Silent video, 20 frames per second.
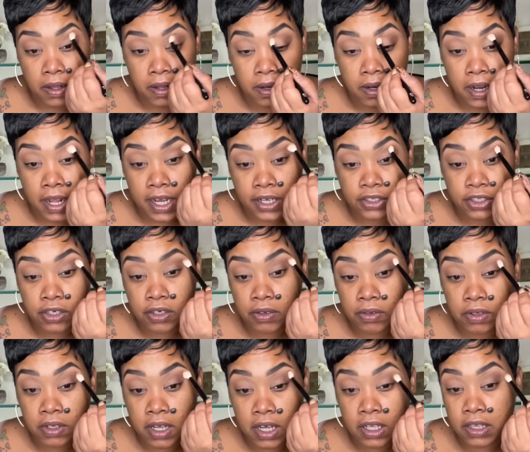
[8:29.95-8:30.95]

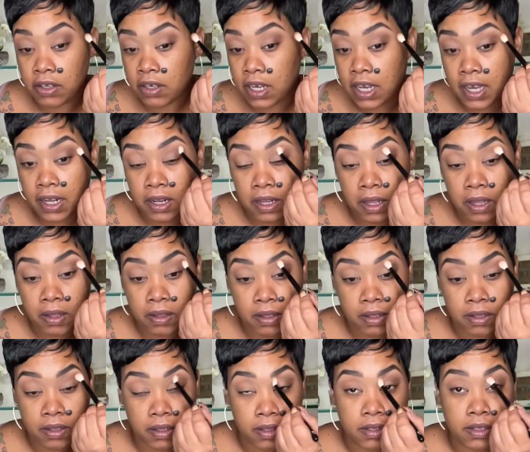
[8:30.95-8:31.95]
Nocturne color kind of
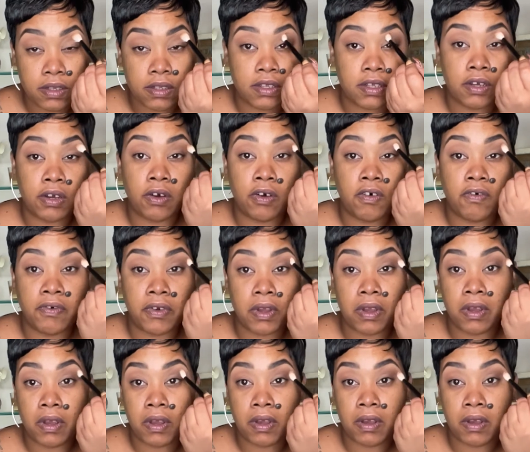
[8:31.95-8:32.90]
took over.